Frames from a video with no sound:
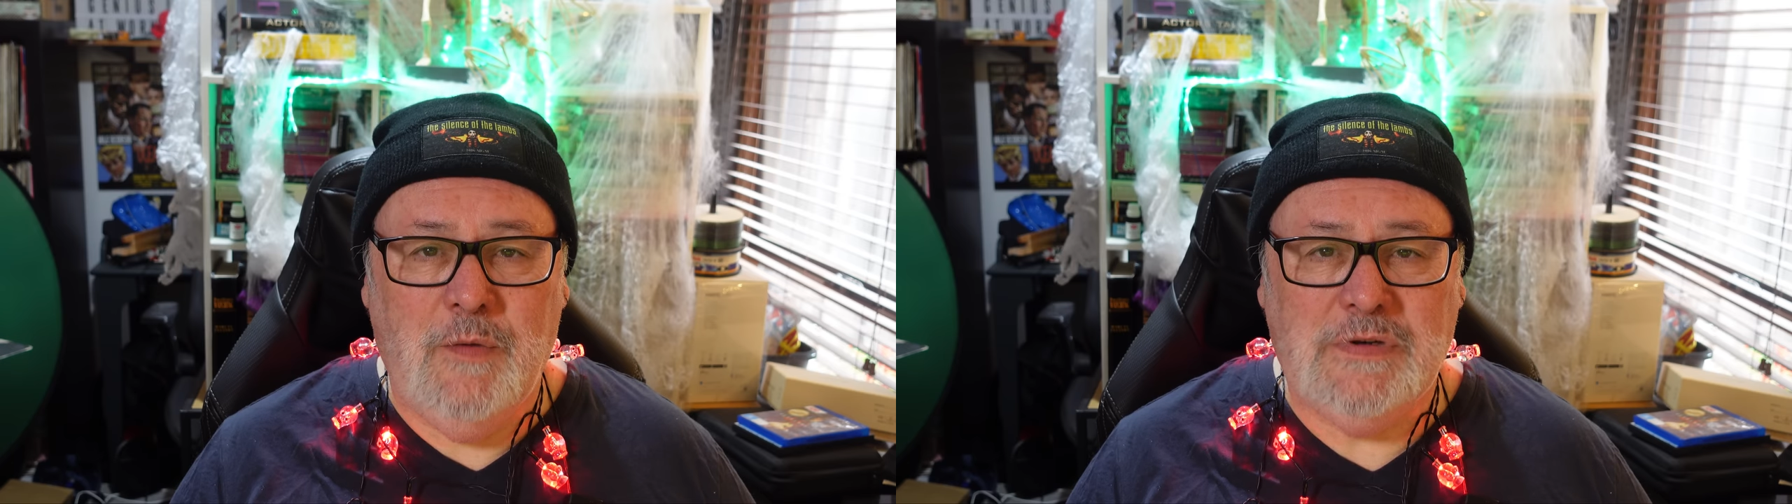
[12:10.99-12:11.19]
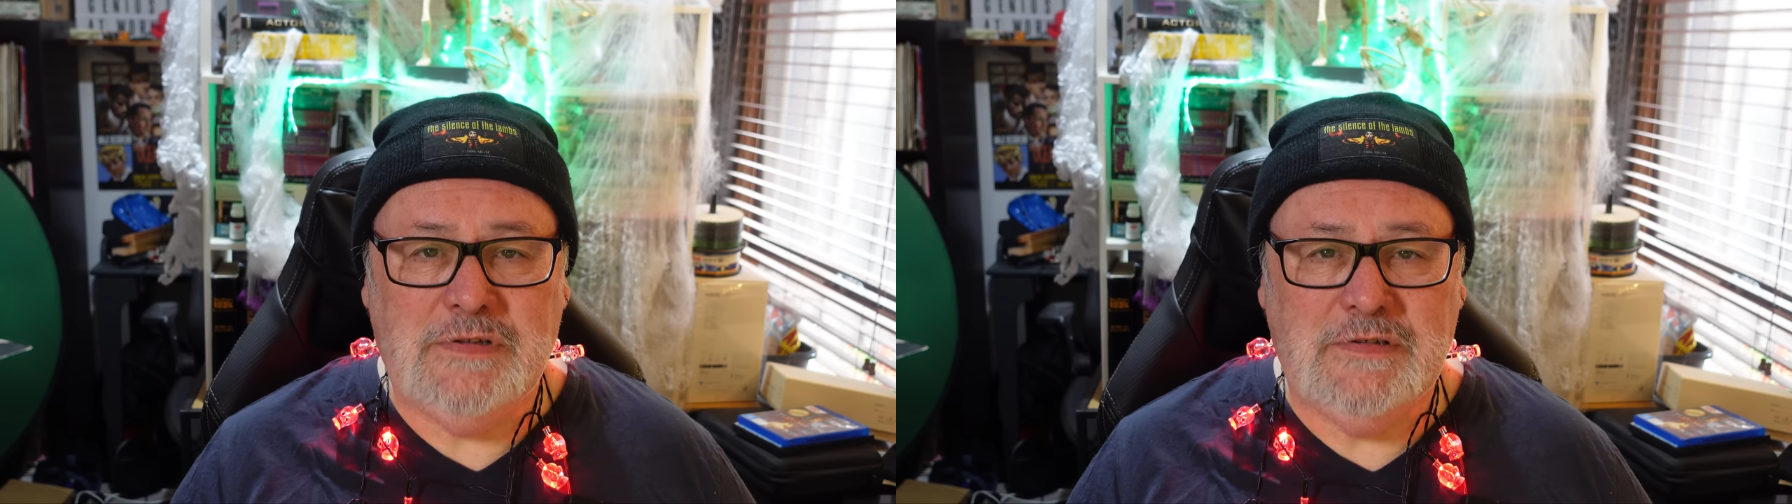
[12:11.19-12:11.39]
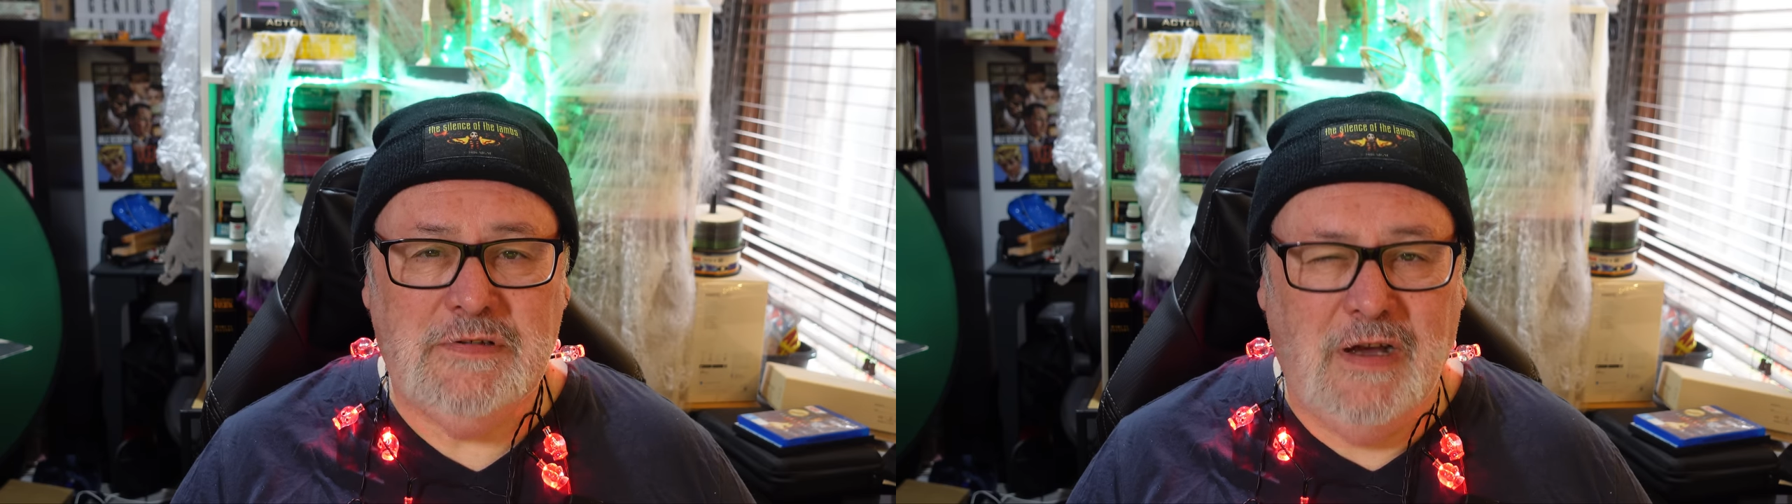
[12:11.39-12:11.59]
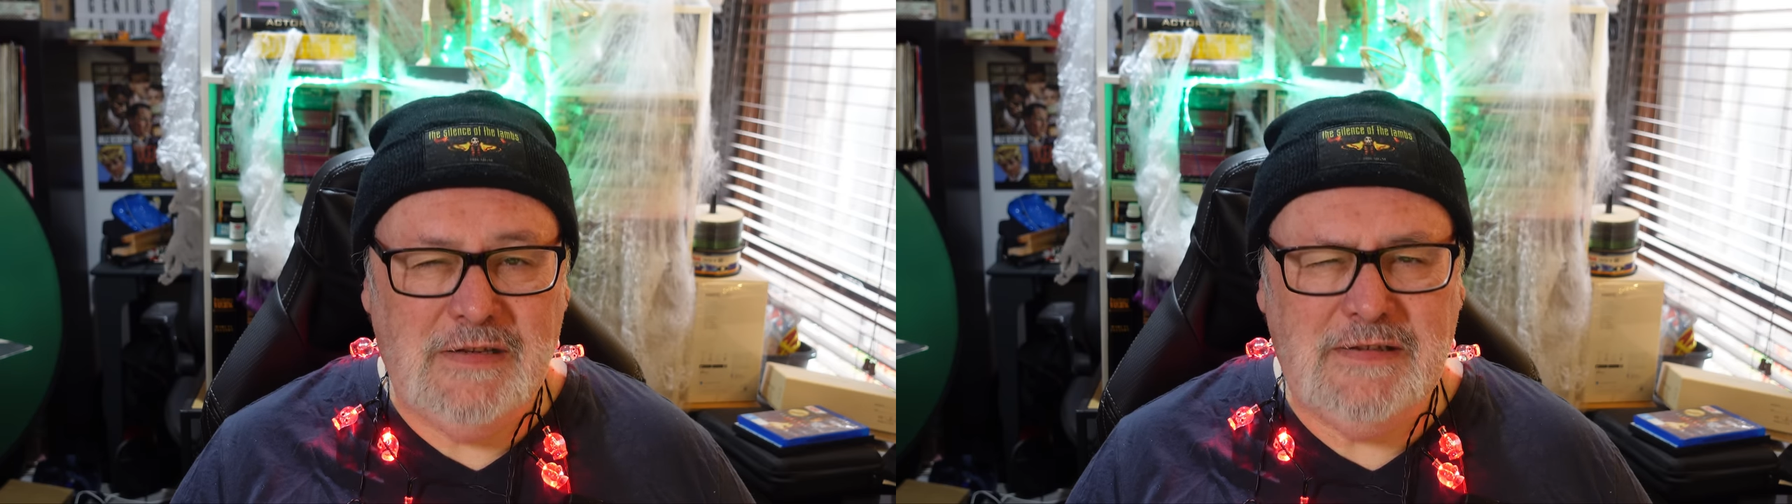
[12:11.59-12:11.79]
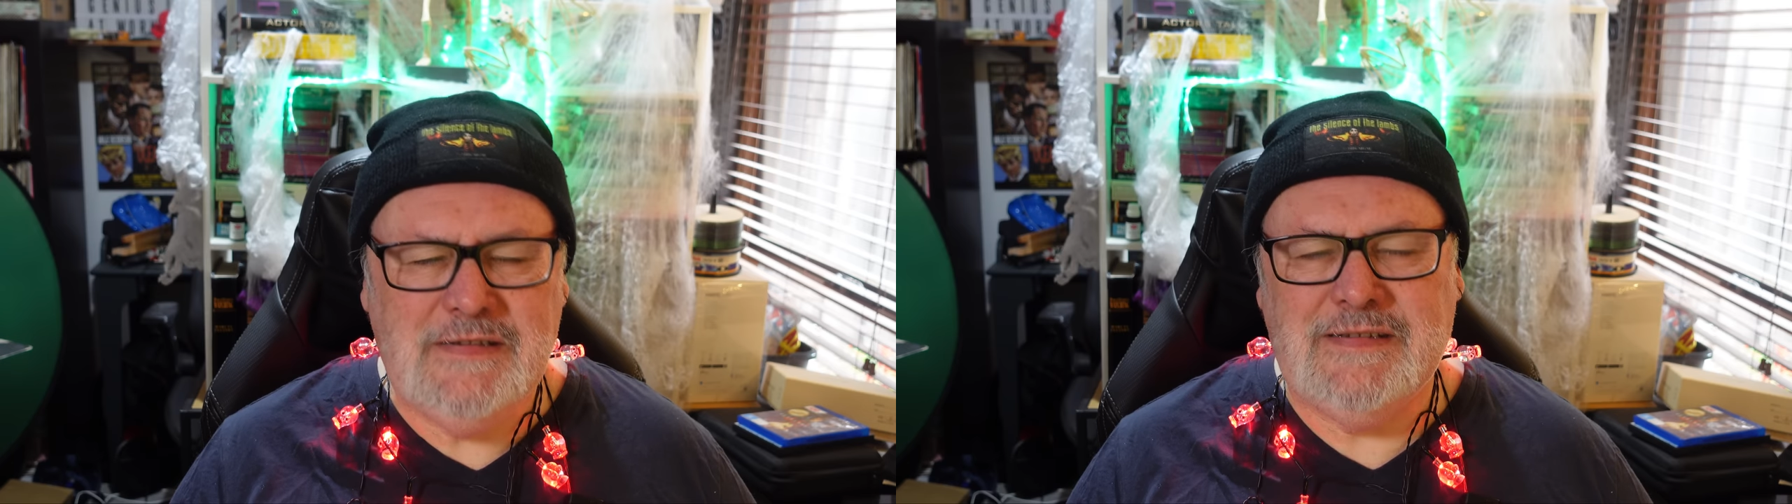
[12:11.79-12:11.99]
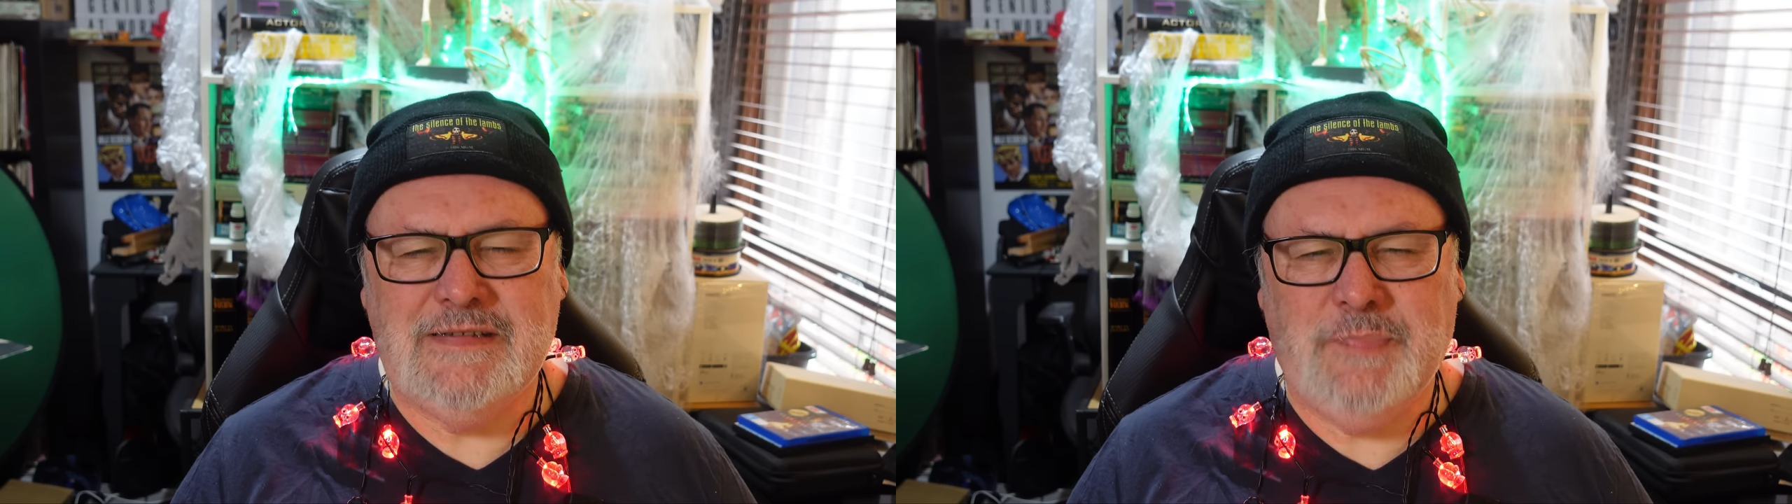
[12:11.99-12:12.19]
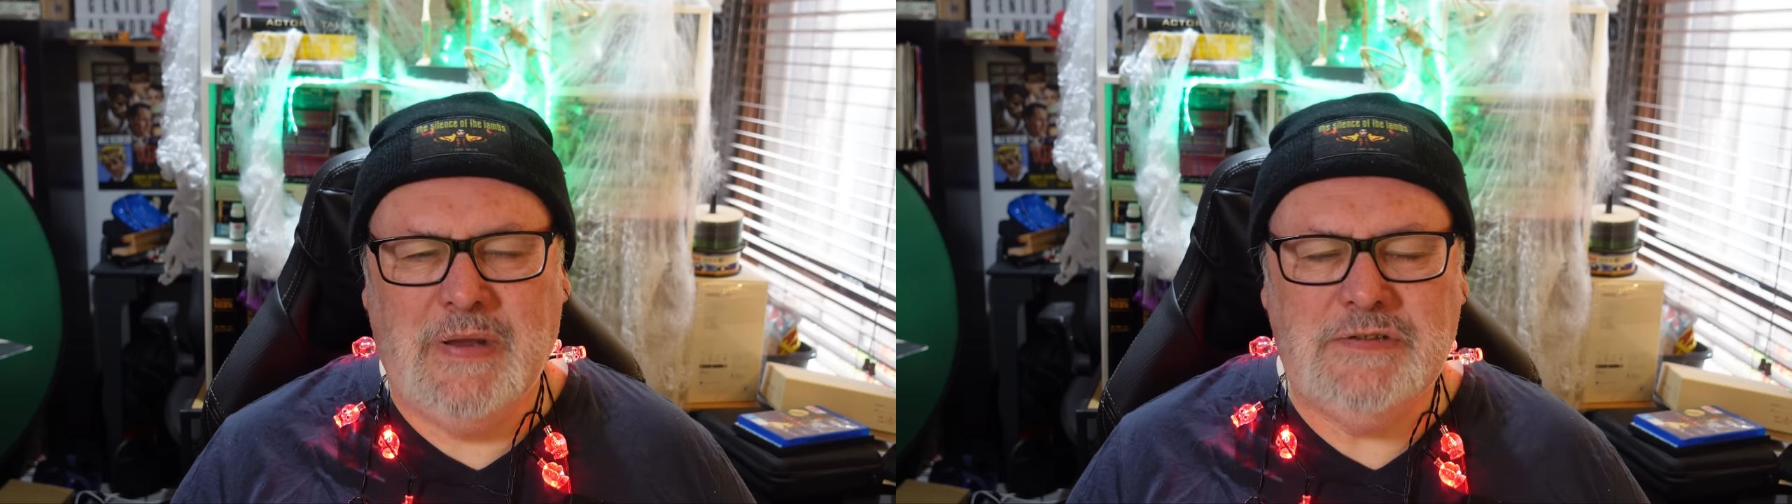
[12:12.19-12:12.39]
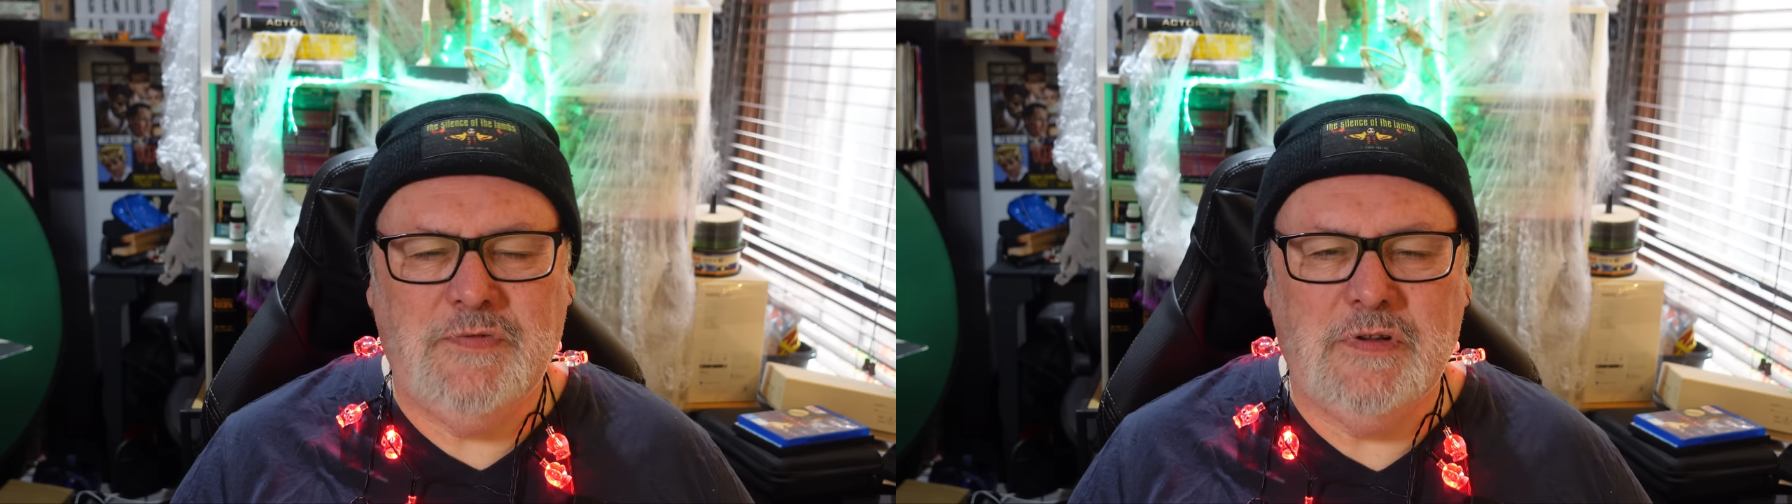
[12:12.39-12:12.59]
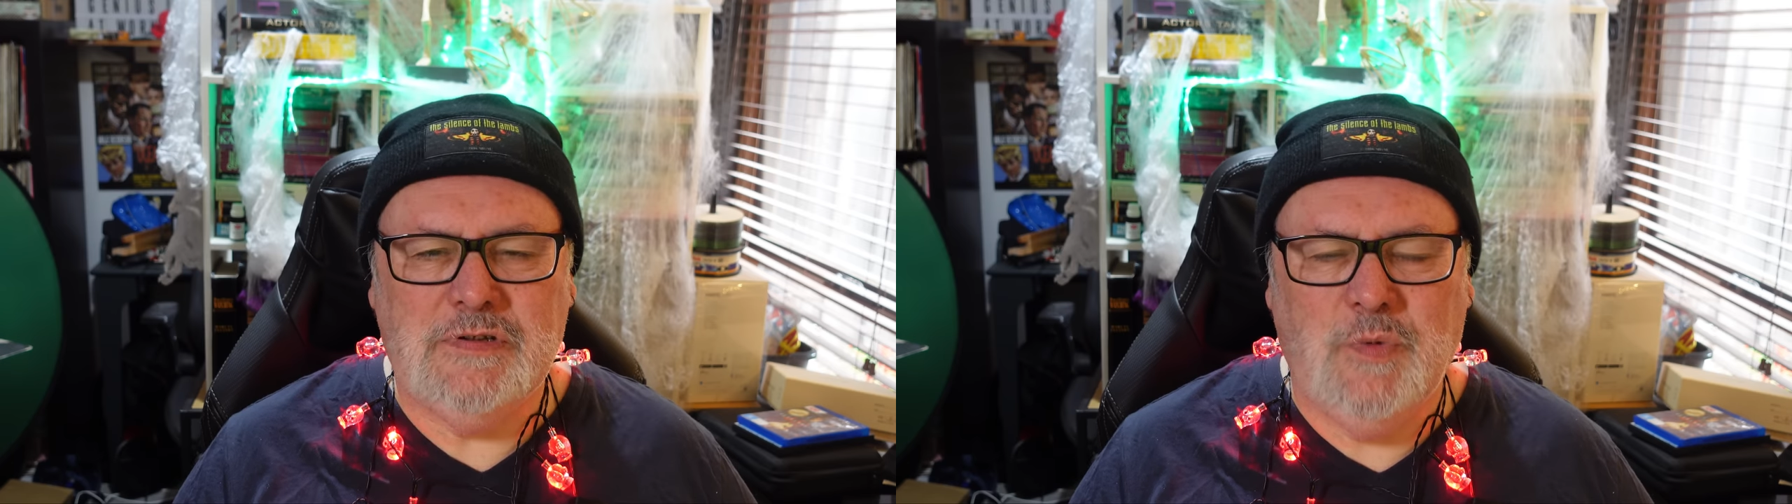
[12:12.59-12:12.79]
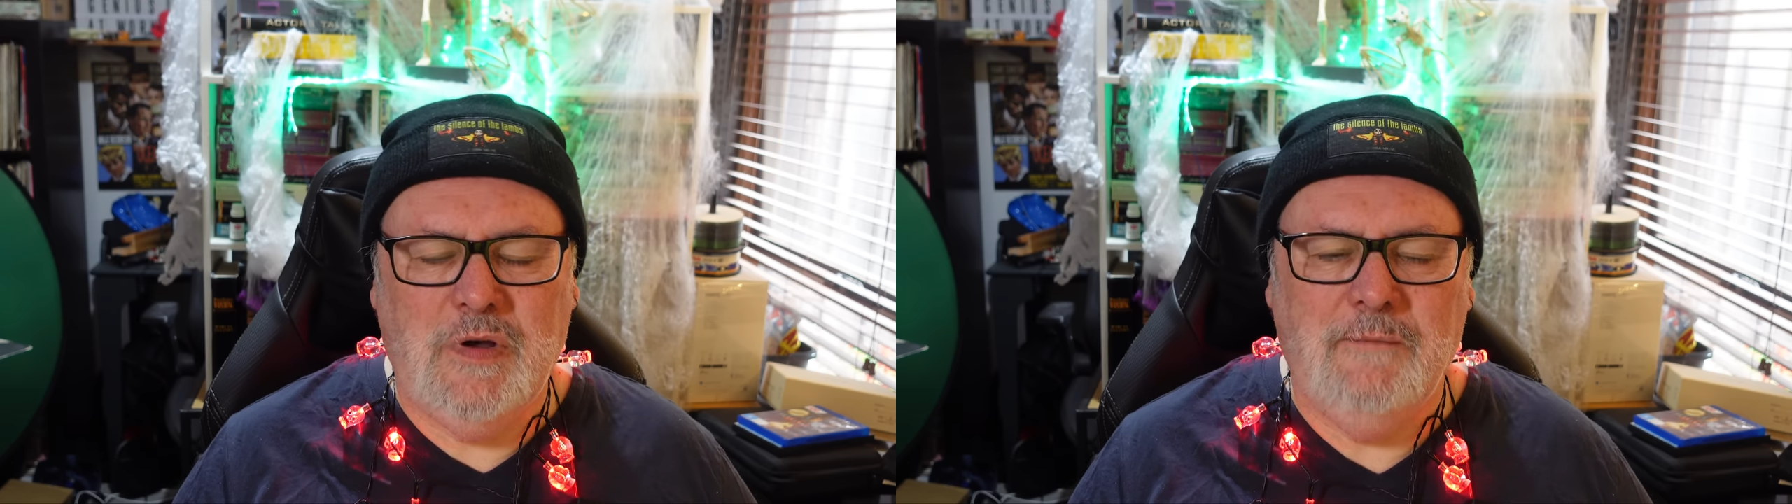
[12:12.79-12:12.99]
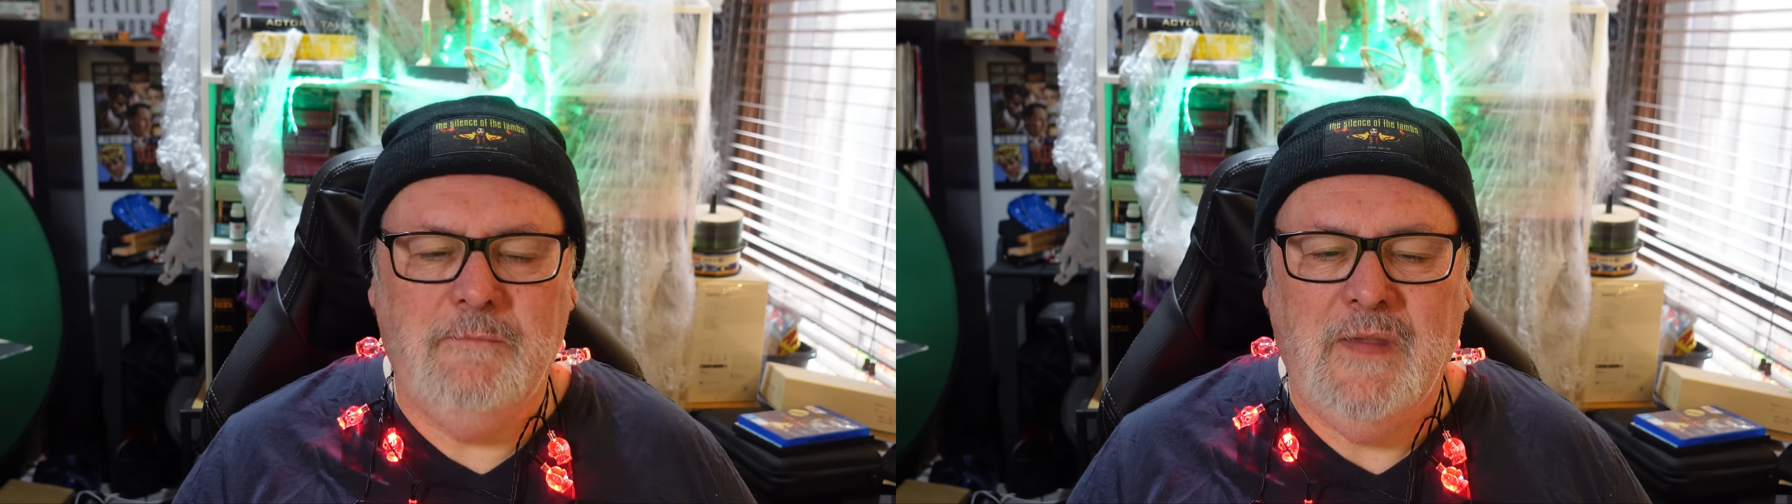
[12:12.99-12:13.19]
which is nicely suspenseful as well.